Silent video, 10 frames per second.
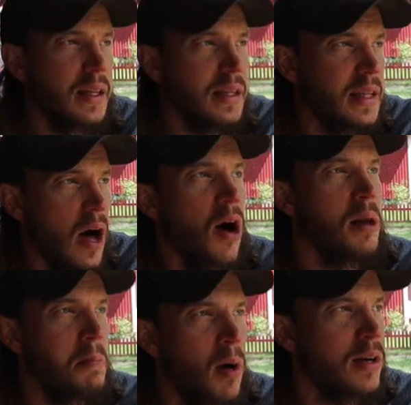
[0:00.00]
the
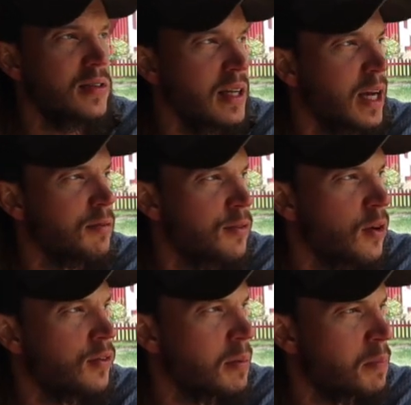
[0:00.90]
unboxing and
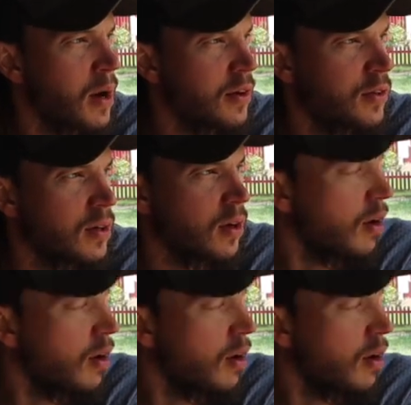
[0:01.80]
first impression